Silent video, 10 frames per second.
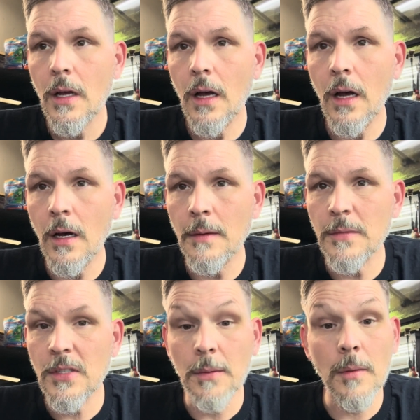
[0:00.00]

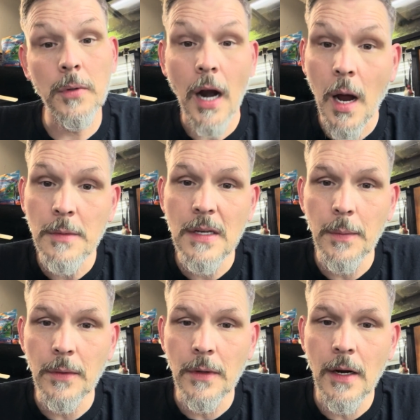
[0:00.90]
some of the problems that
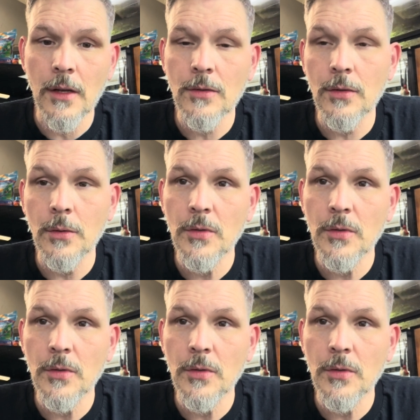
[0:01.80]
we run into,